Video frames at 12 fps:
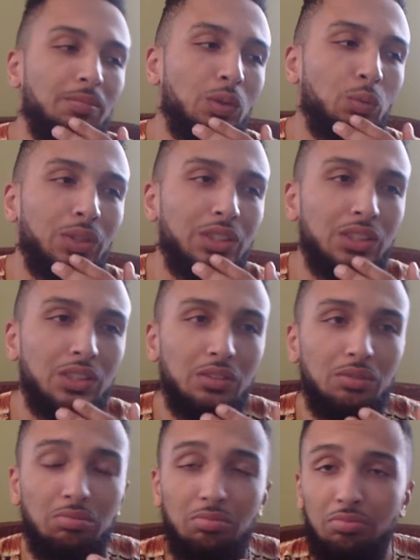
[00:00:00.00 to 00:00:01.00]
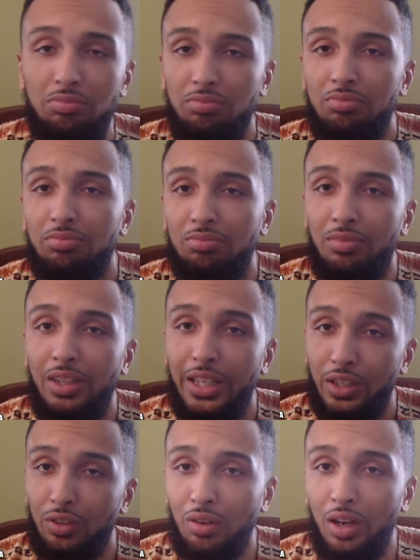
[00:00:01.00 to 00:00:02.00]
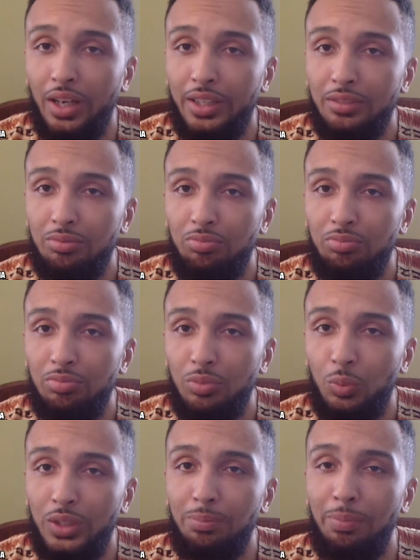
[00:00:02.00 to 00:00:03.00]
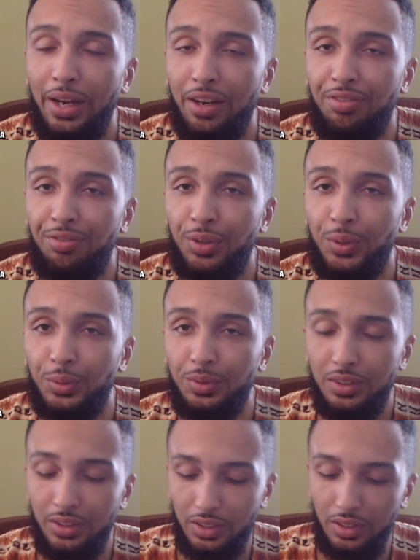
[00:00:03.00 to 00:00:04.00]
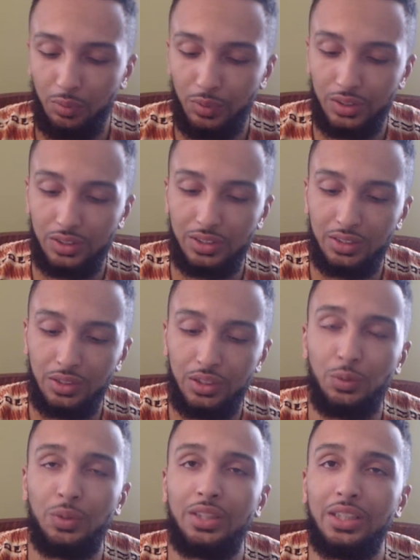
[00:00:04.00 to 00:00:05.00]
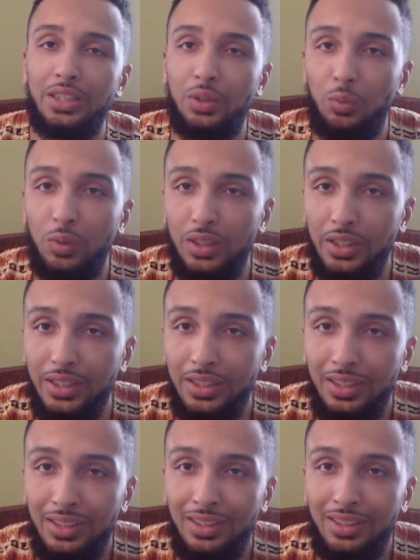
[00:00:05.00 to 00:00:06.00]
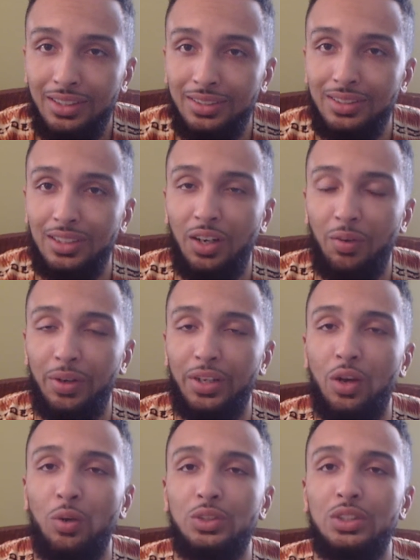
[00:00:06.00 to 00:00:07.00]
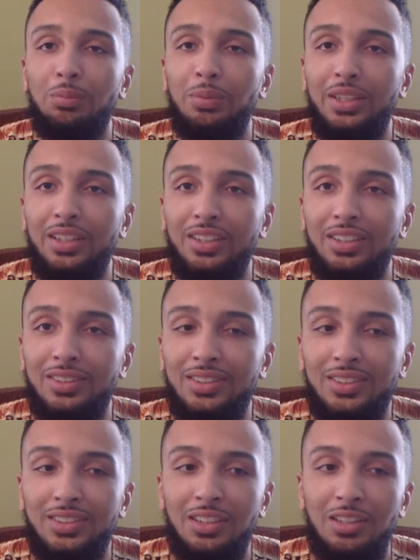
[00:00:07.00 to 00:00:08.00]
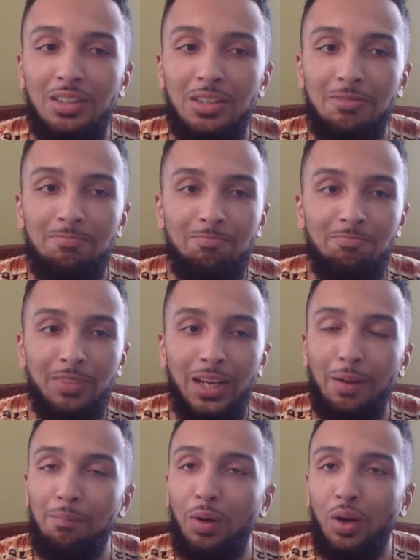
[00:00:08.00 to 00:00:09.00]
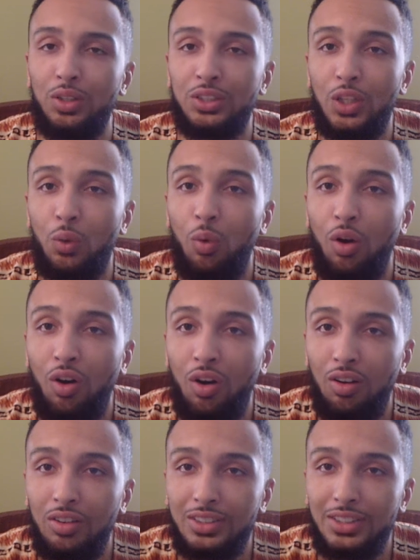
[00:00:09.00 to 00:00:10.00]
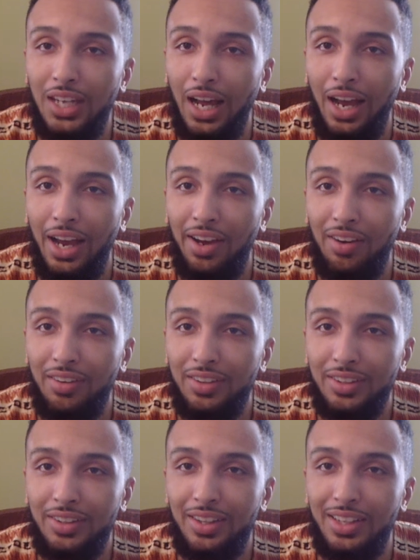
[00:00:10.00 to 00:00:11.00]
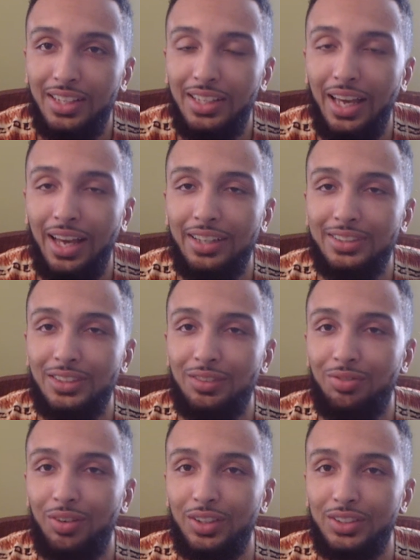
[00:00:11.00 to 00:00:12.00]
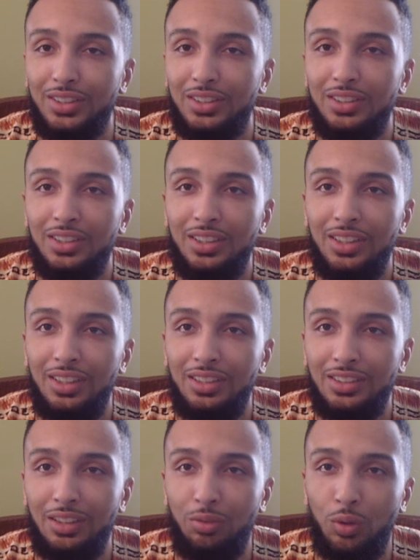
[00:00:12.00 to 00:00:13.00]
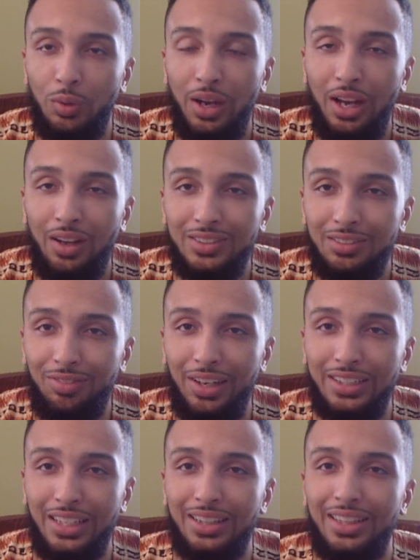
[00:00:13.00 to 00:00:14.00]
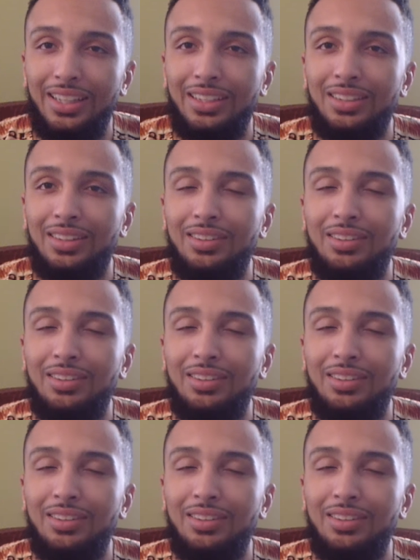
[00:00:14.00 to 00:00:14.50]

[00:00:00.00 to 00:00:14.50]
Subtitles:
which later on would bear fruit, which you would think it would, considering Ozdemir's kind of balls to the wall style that he has in the first several rounds. In fact, I think